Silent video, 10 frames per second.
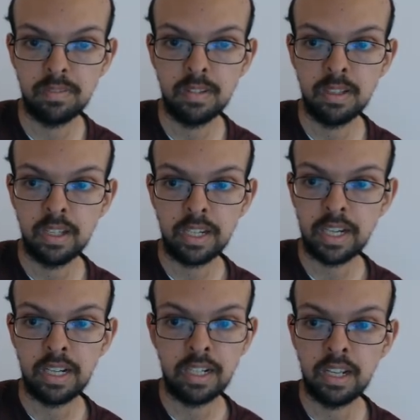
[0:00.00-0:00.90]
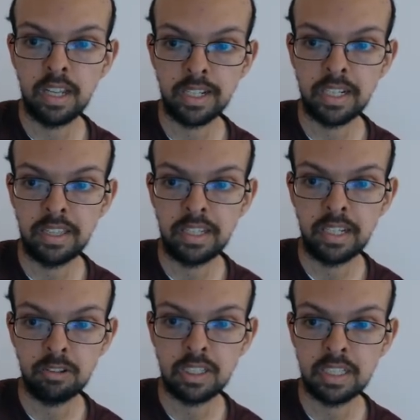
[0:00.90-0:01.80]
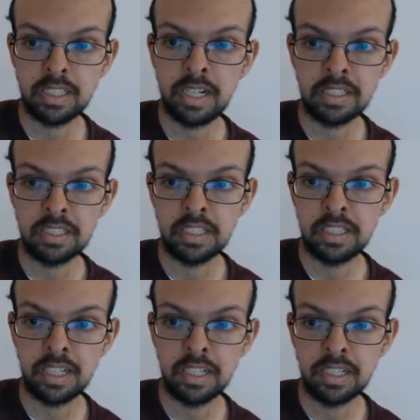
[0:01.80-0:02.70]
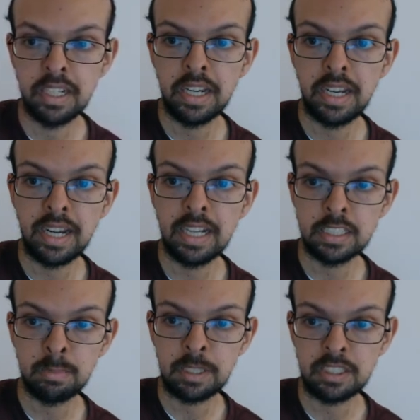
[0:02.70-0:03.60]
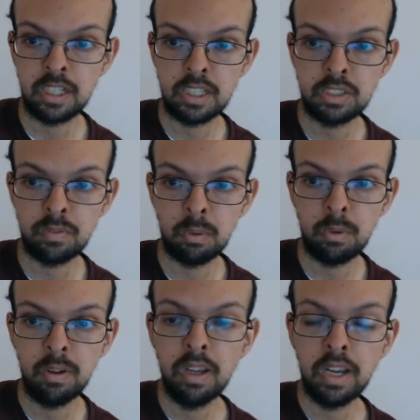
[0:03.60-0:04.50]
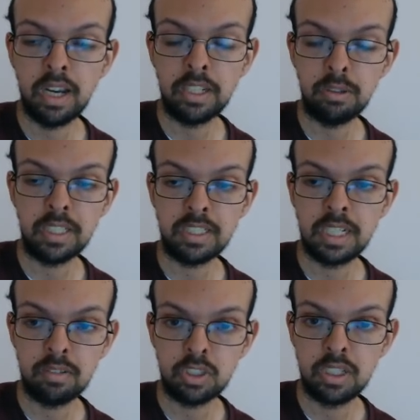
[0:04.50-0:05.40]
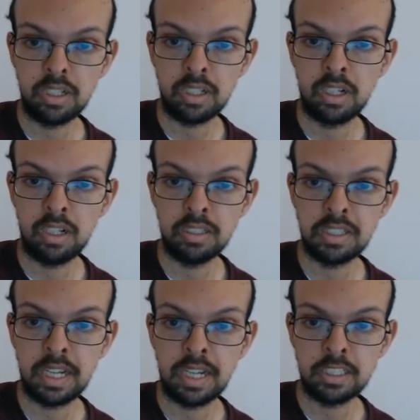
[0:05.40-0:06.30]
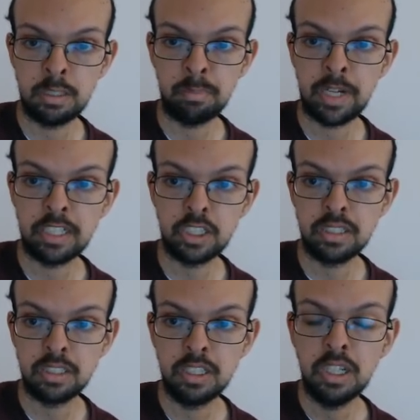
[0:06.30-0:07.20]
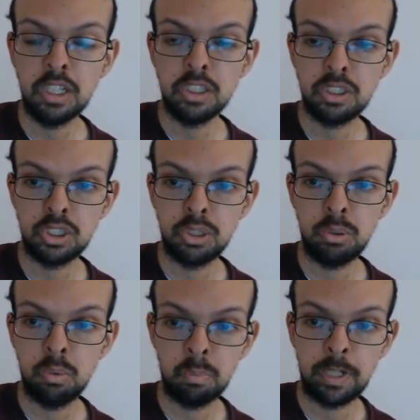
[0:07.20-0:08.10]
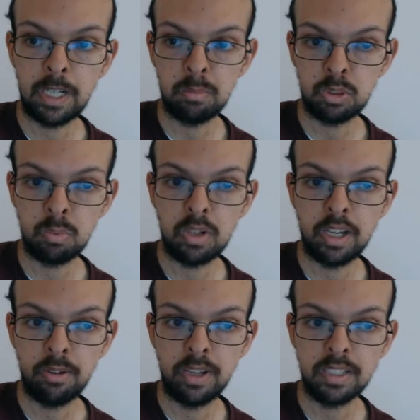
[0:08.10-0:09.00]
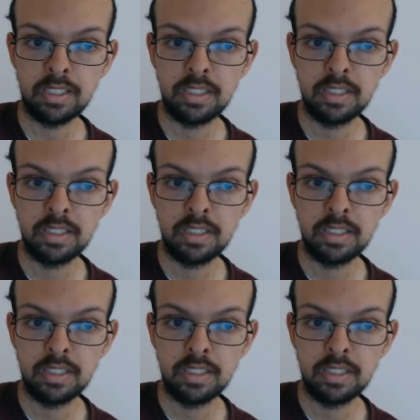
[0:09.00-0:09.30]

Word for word: Again, like anything else that's added to the deck, it has to be searched for, and you need to have certain cards that actually match it to be able to rely on it.